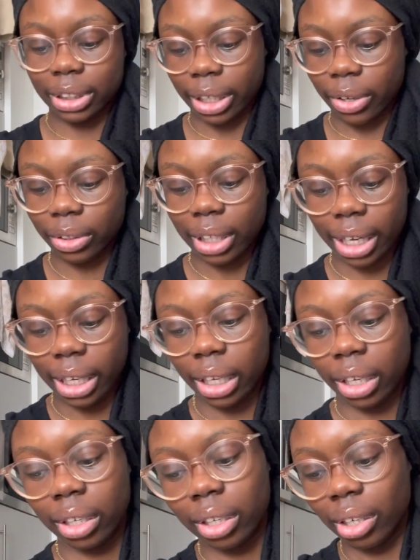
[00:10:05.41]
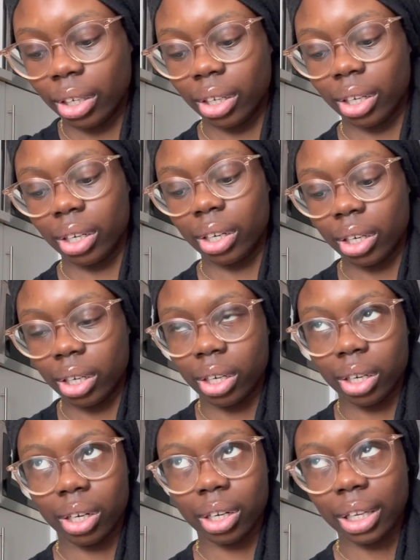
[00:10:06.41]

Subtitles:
I got that in